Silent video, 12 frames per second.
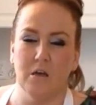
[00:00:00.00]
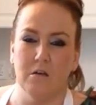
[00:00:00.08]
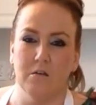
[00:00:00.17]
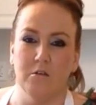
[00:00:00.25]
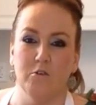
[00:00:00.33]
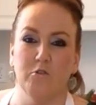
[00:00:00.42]

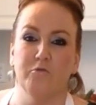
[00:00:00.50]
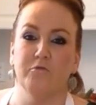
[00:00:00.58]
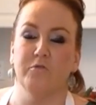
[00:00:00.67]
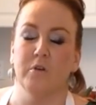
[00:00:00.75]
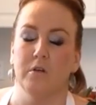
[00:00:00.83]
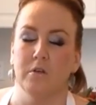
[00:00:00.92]
of
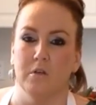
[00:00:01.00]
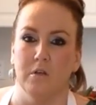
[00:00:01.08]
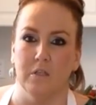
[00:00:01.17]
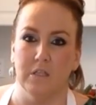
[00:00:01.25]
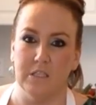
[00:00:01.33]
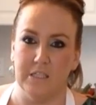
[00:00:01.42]

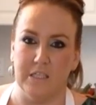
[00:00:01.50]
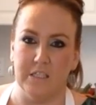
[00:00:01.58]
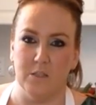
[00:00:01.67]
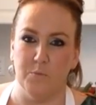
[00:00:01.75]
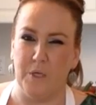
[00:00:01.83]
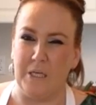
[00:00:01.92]
the
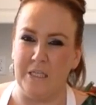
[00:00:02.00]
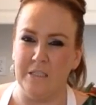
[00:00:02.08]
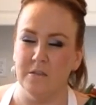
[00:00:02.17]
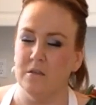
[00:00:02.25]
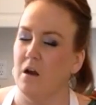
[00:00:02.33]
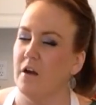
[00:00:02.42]
Sex in a
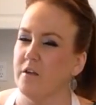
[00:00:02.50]
Pan.